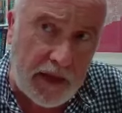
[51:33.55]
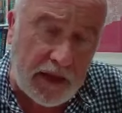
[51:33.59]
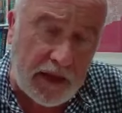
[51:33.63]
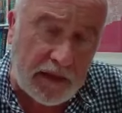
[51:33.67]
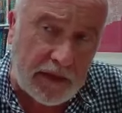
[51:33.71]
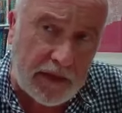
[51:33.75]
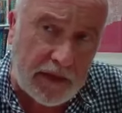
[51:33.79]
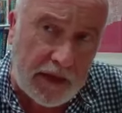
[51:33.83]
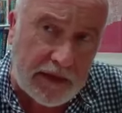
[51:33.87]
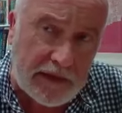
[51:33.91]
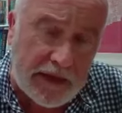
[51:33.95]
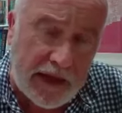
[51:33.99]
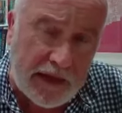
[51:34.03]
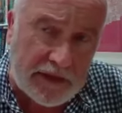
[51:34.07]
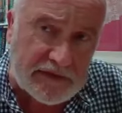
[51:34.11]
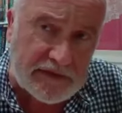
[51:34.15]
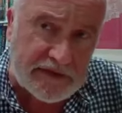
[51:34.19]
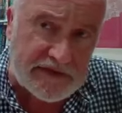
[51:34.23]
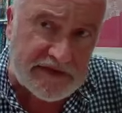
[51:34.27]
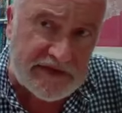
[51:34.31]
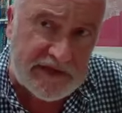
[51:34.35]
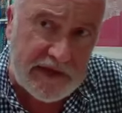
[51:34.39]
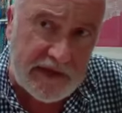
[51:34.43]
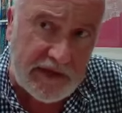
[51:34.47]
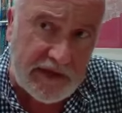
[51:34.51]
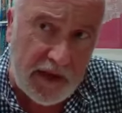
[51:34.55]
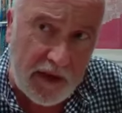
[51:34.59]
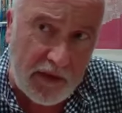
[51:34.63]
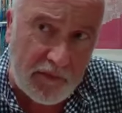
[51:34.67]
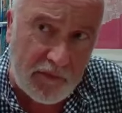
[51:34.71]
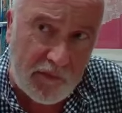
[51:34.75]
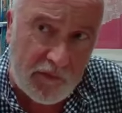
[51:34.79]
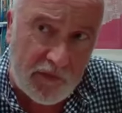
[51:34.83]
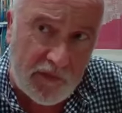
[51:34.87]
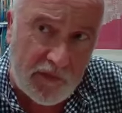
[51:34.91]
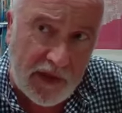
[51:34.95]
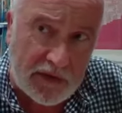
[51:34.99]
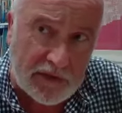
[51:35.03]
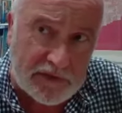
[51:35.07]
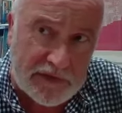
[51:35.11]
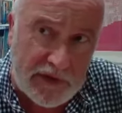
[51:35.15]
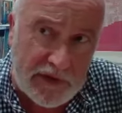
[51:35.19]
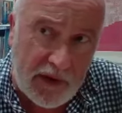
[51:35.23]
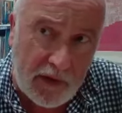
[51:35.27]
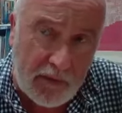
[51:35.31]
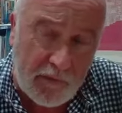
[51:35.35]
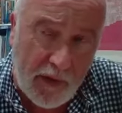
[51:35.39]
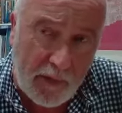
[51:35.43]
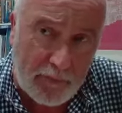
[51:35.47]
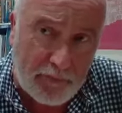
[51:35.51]
and, and, to see that
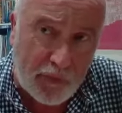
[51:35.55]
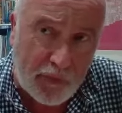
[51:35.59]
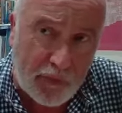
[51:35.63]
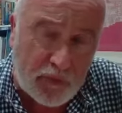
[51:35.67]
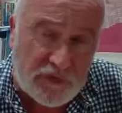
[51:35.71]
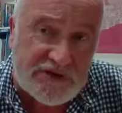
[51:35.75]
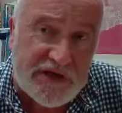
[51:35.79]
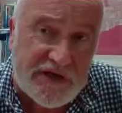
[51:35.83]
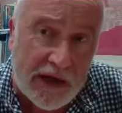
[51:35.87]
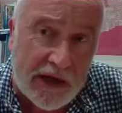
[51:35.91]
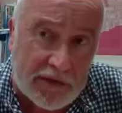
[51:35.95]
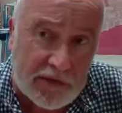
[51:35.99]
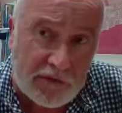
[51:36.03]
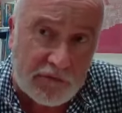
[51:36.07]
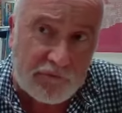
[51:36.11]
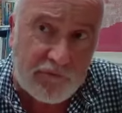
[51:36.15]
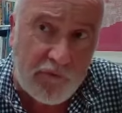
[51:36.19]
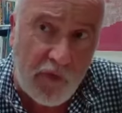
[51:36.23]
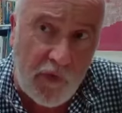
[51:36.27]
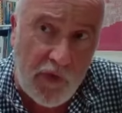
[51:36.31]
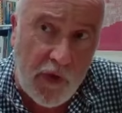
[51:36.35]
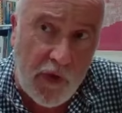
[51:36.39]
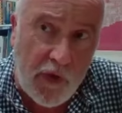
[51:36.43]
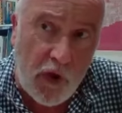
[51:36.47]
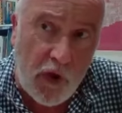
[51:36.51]
a project of